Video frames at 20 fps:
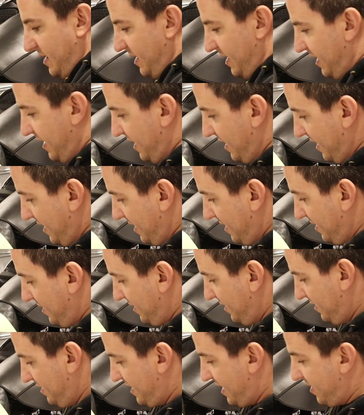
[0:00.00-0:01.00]
And
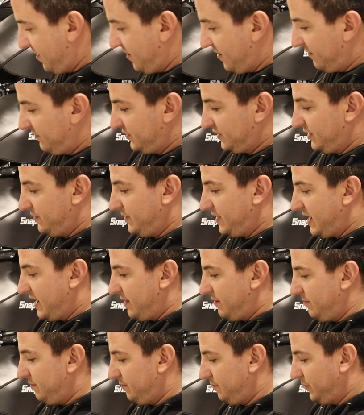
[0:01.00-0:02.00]
now obviously we
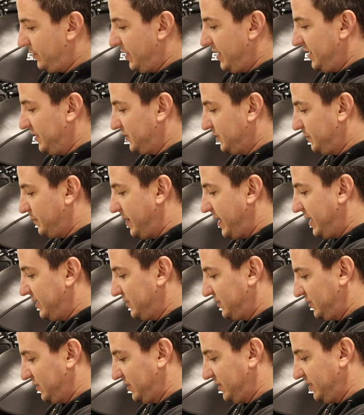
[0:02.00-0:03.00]
got plenty of
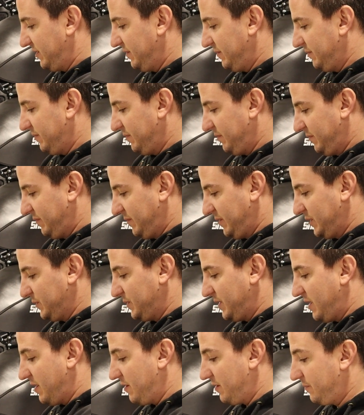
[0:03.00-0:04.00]
space because
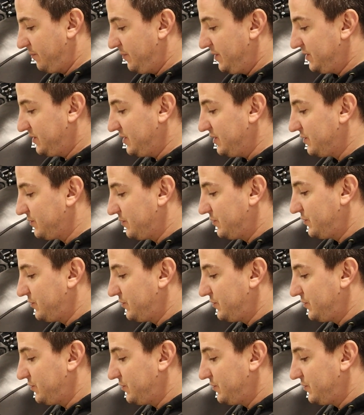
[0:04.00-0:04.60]
we got our pistons